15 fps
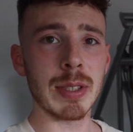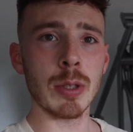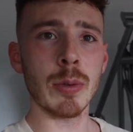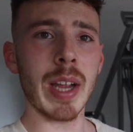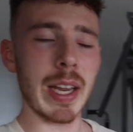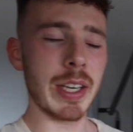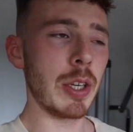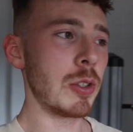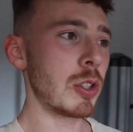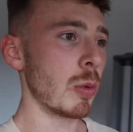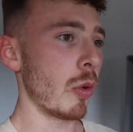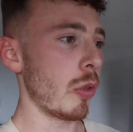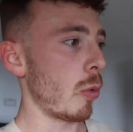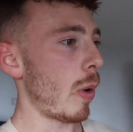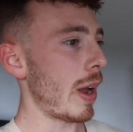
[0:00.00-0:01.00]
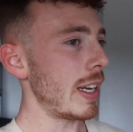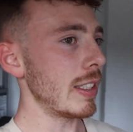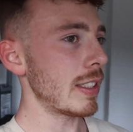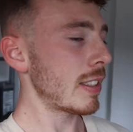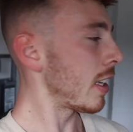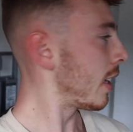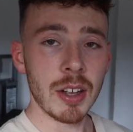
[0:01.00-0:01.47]
I'm still getting used to all the
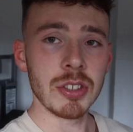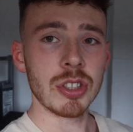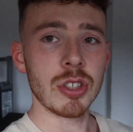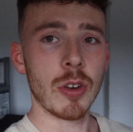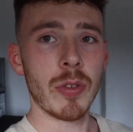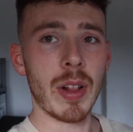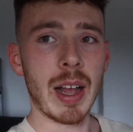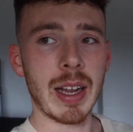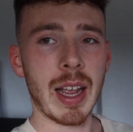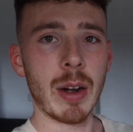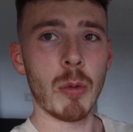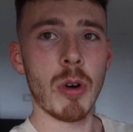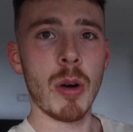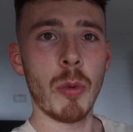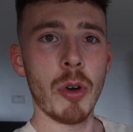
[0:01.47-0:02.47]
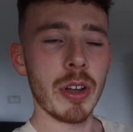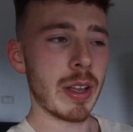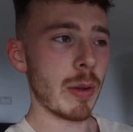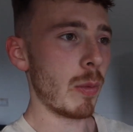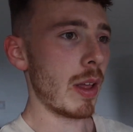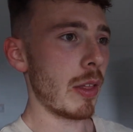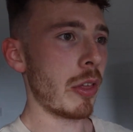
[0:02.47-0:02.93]
weights and stuff, like kind of what I'm
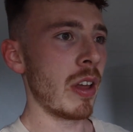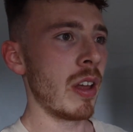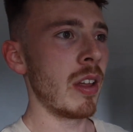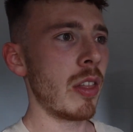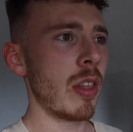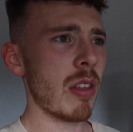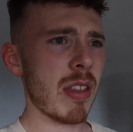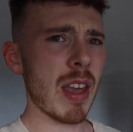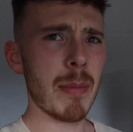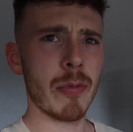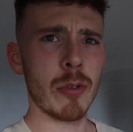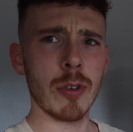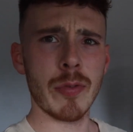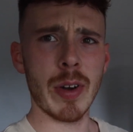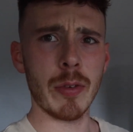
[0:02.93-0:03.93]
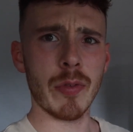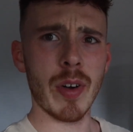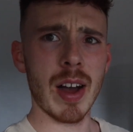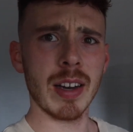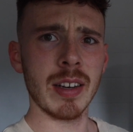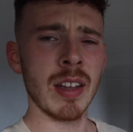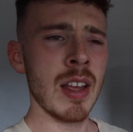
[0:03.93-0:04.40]
working with. The set before felt
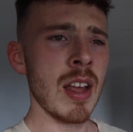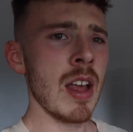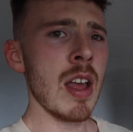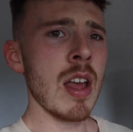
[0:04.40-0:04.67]
fine.